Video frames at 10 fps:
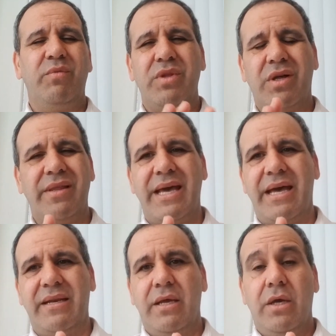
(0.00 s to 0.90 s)
with all
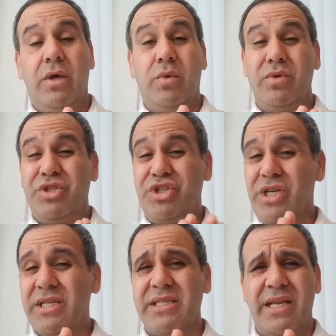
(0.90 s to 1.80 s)
that, we're
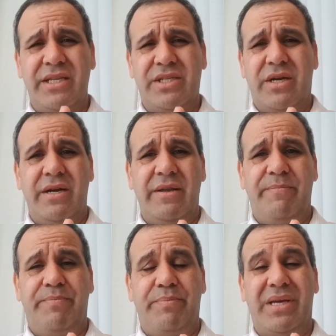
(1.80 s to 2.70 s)
just getting started
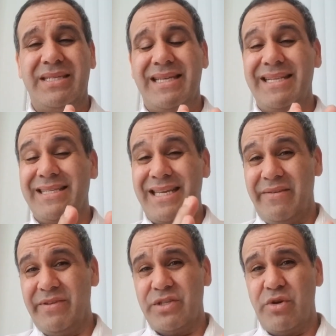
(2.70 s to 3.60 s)
because that
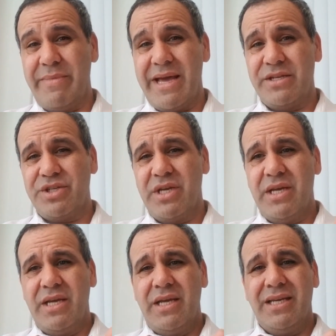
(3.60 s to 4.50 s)
site visitor match
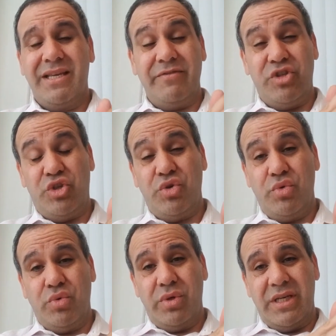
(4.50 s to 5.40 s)
gives
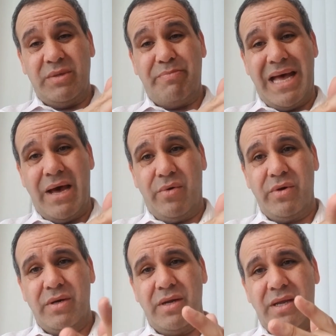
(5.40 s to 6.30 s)
you is
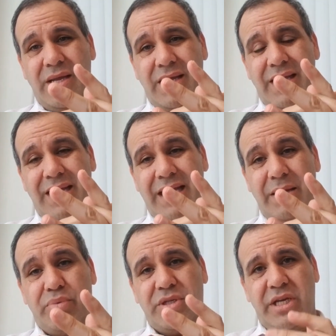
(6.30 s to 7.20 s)
power
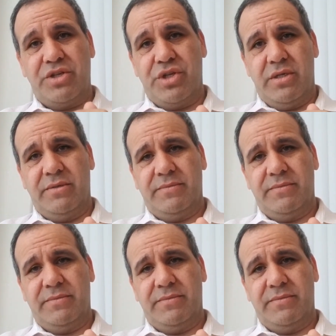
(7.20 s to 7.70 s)
and protection.